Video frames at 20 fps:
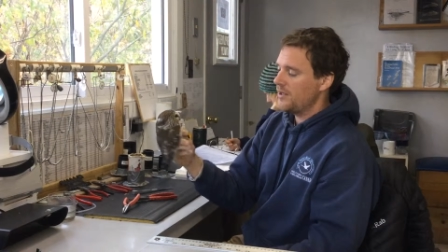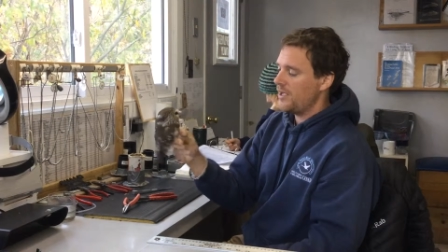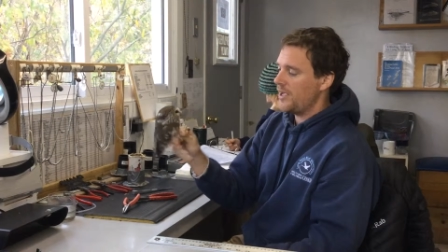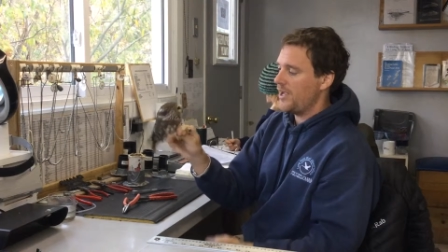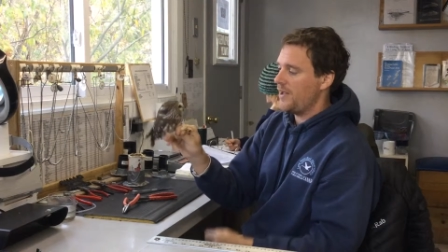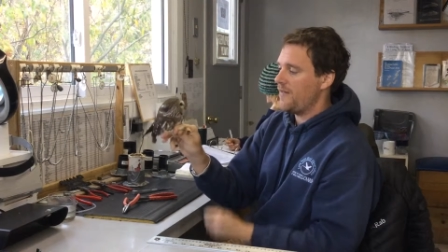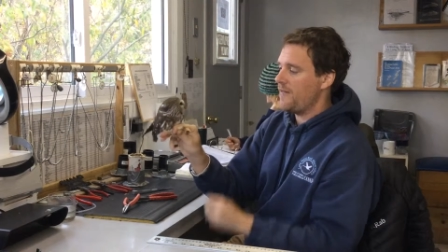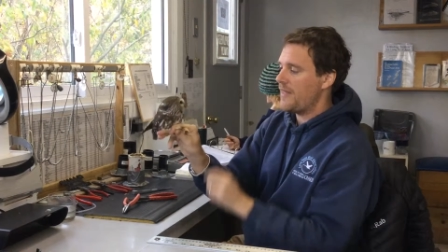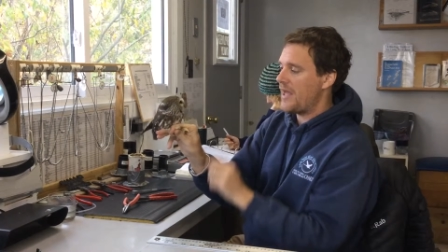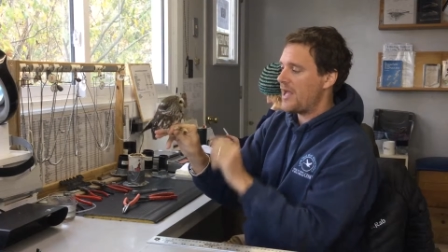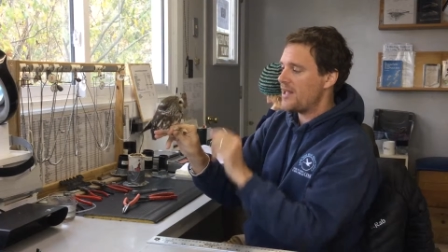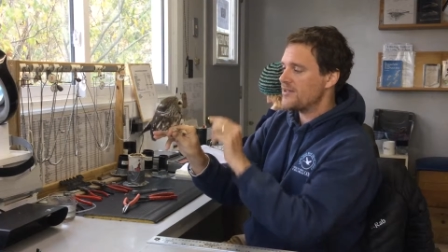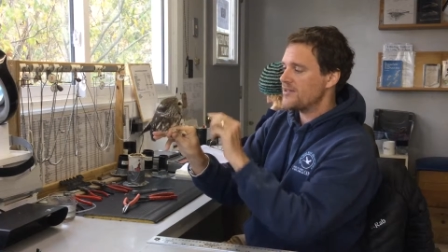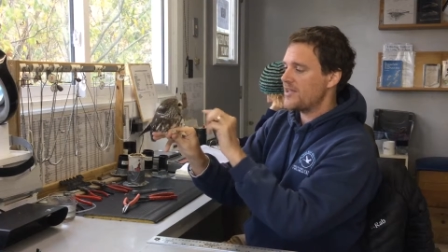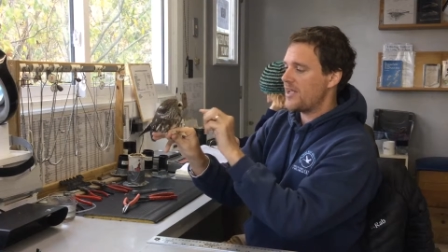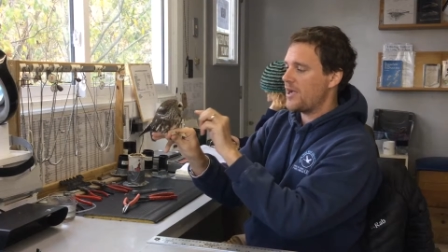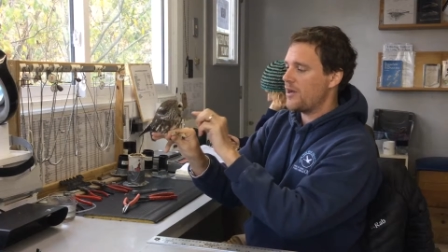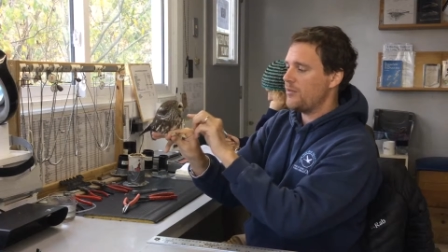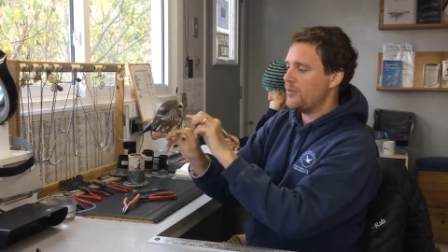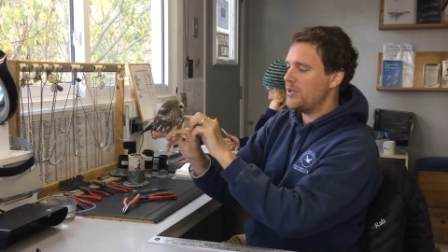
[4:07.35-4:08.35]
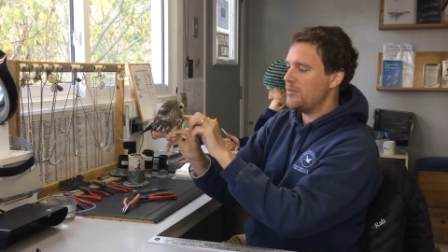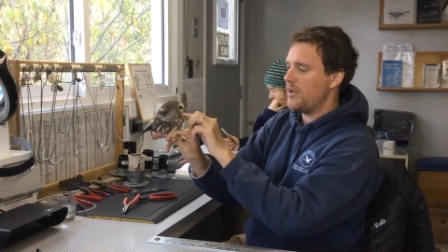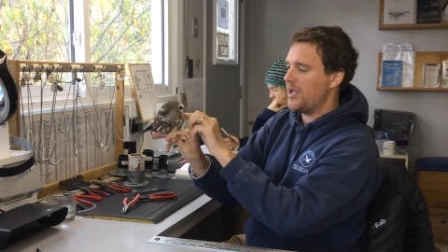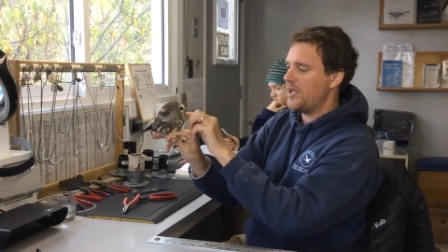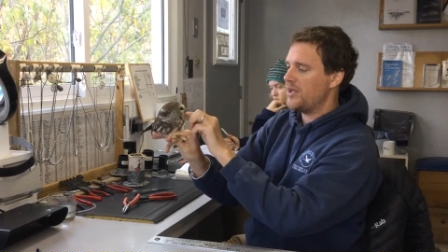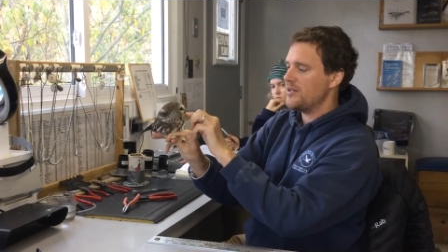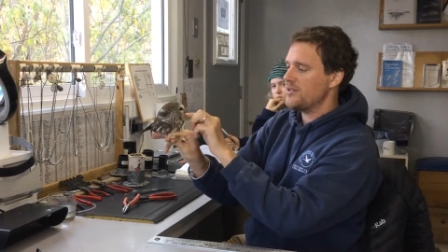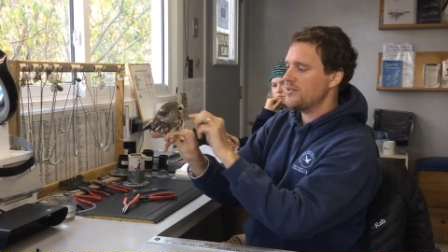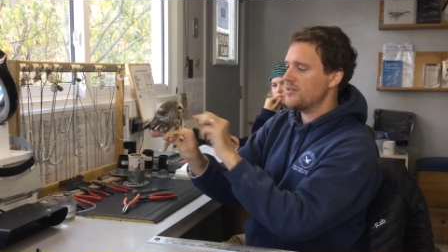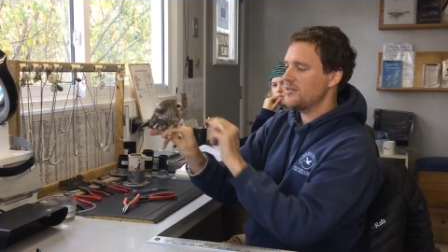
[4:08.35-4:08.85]
And that's how we
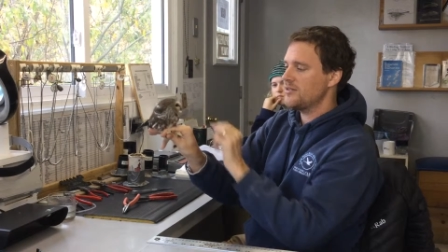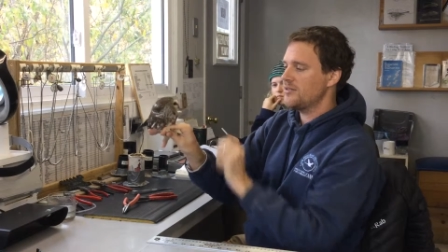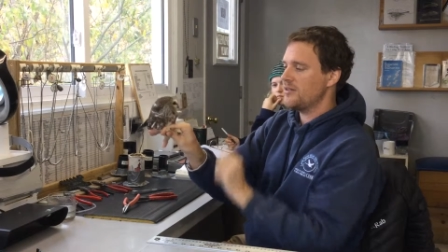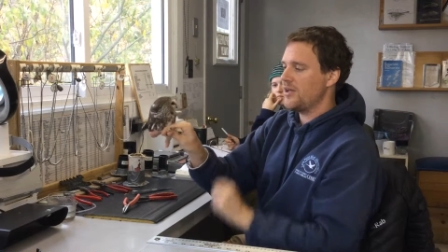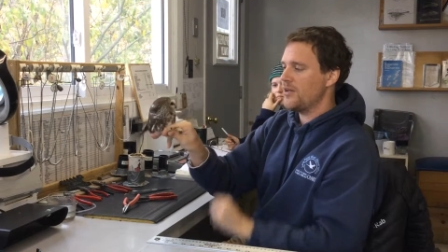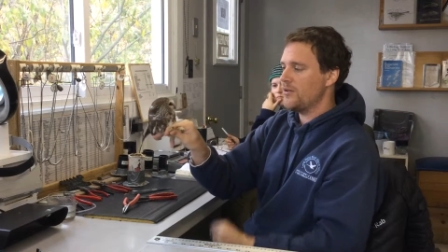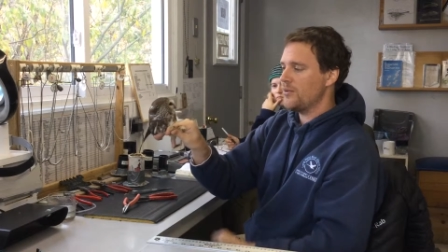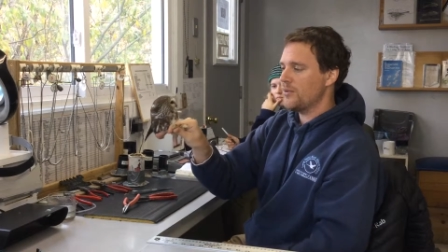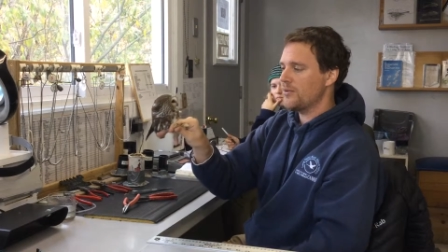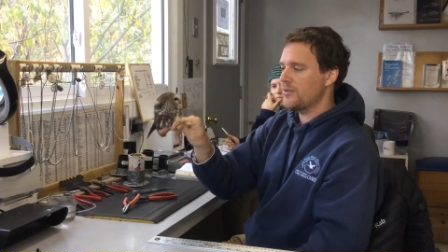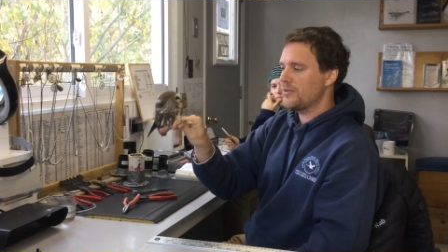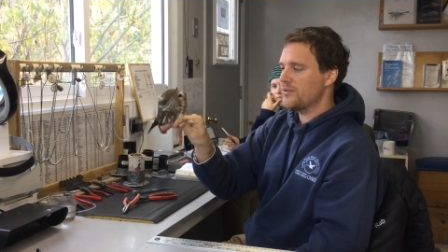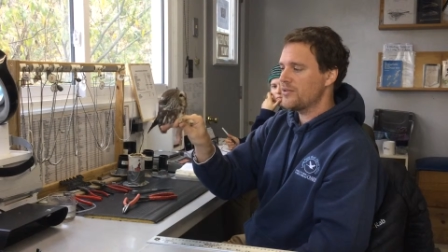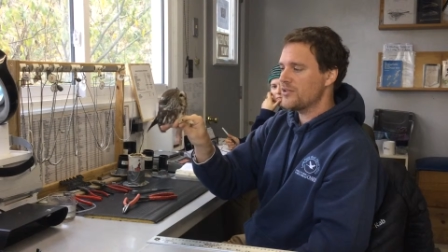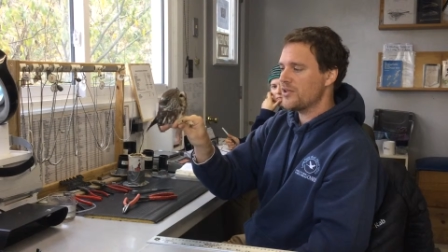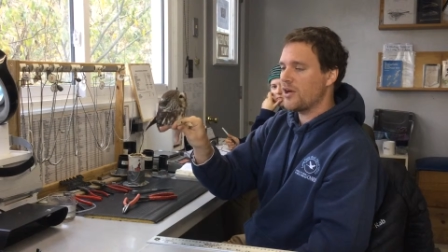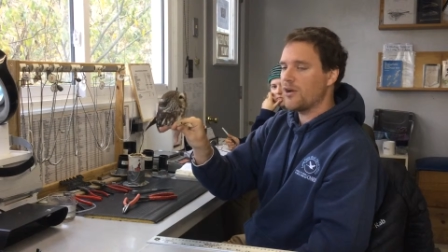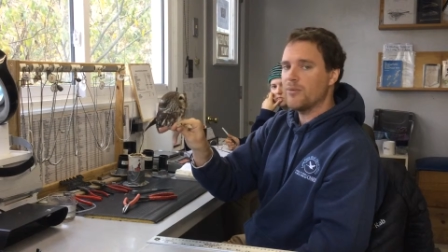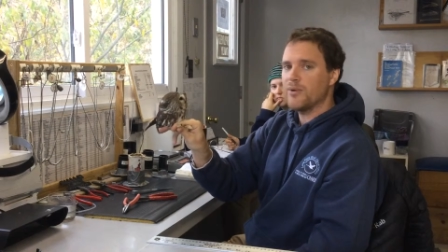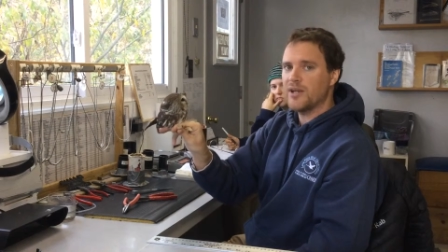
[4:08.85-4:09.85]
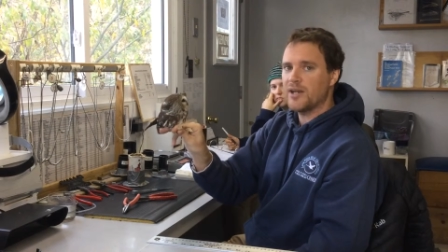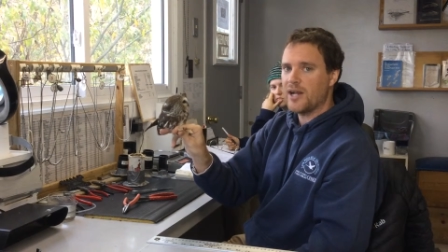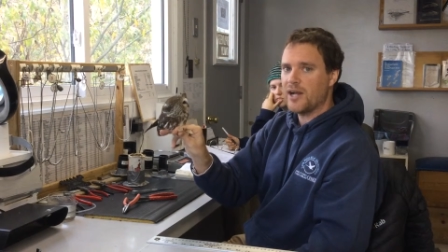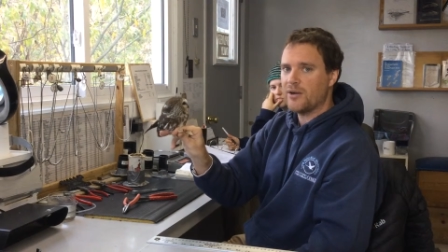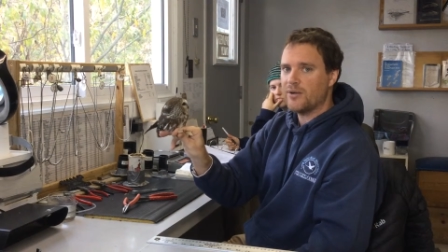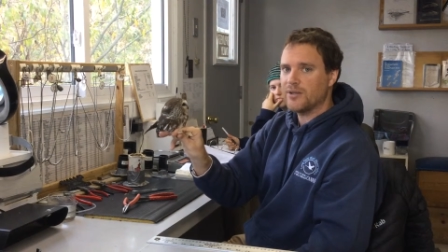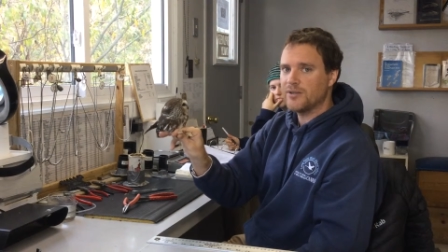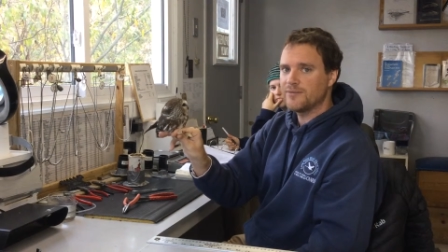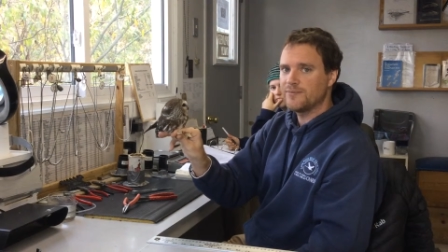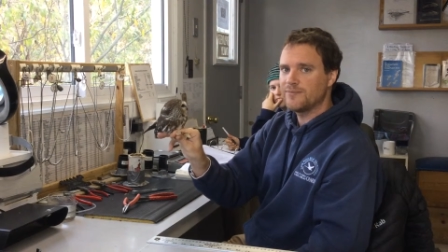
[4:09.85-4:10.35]
band a northern saw-whet
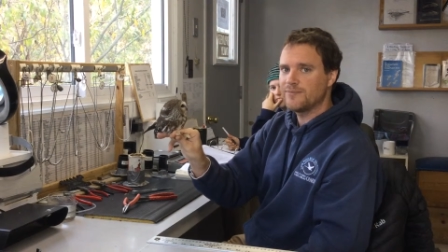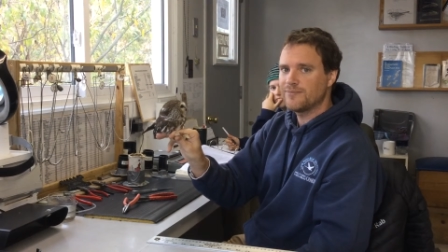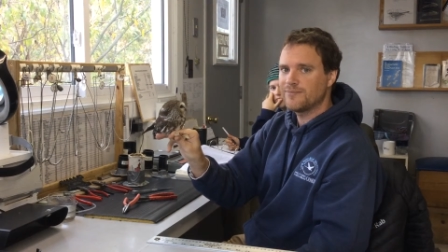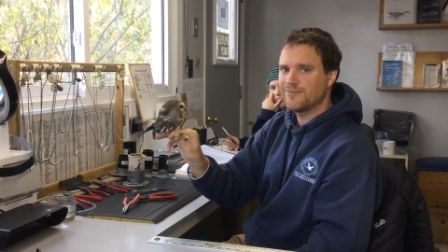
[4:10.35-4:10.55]
owl.